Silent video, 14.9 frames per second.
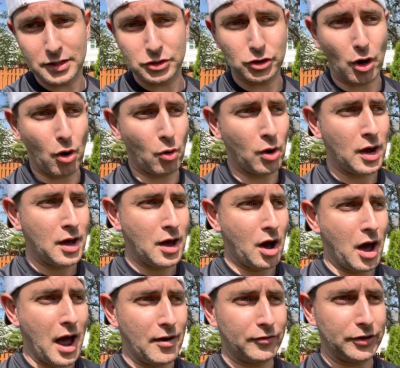So
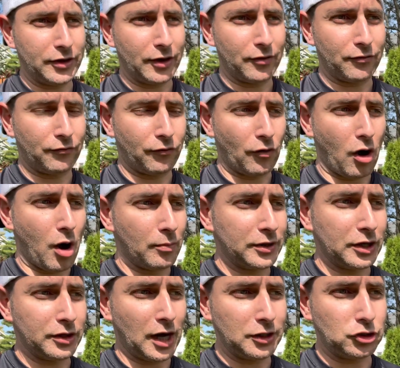everything from
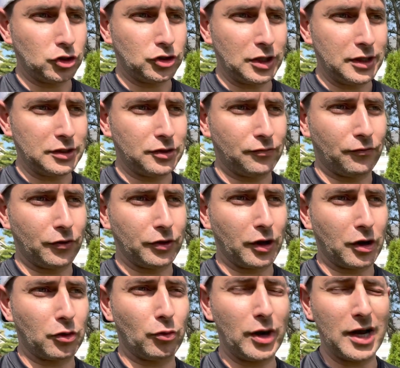the nitrogen for the
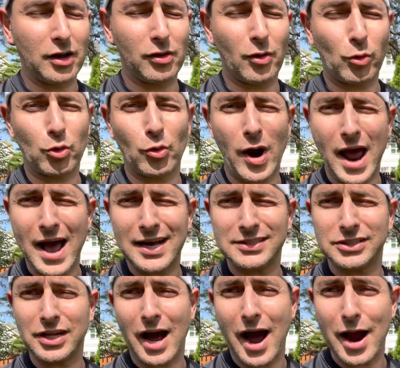green grass,
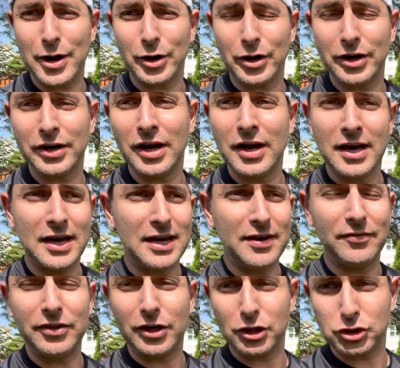the iron,
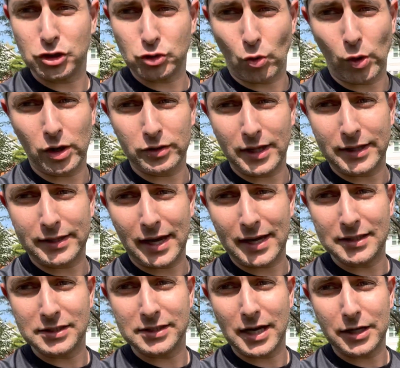even their soil that they
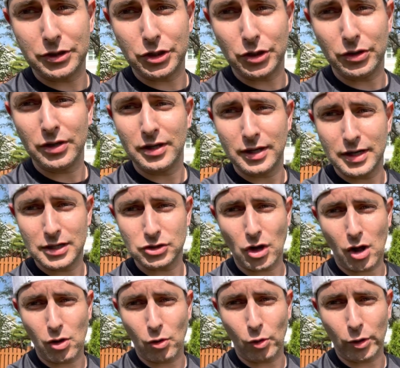can send you is
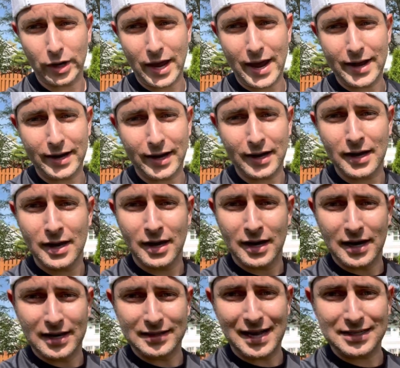all organic.
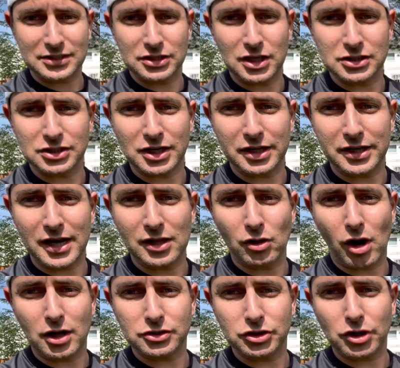And that's the Sunday
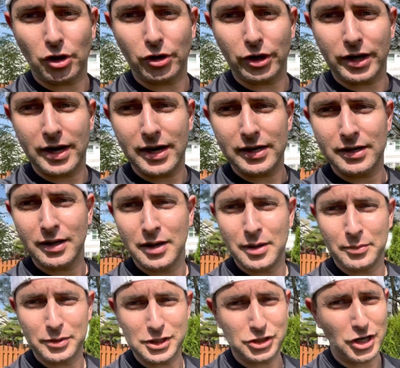Lawn Starter Kit.
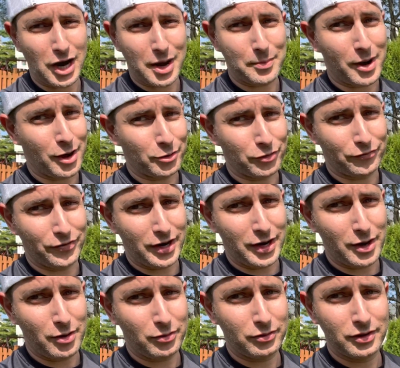Please check out my other
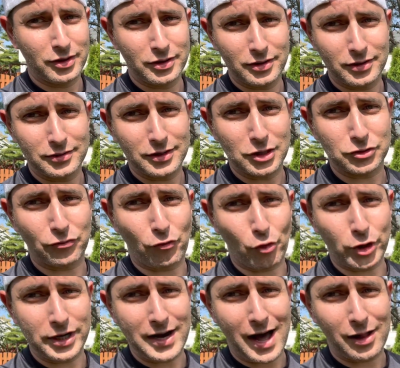video. There's
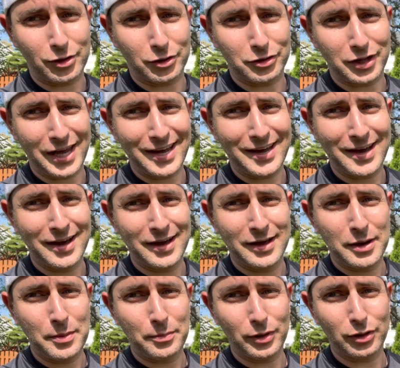$40 link
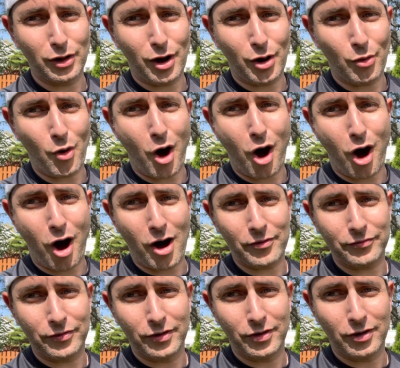below
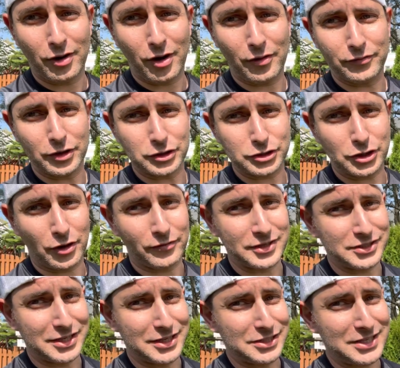off of your service
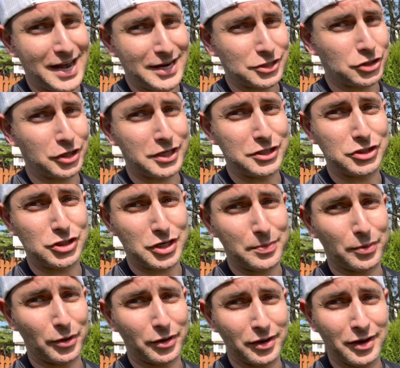and it's actually
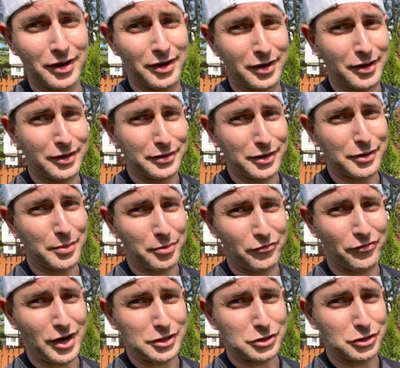cheaper than the
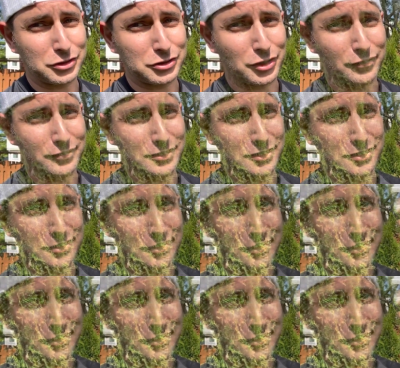professional services.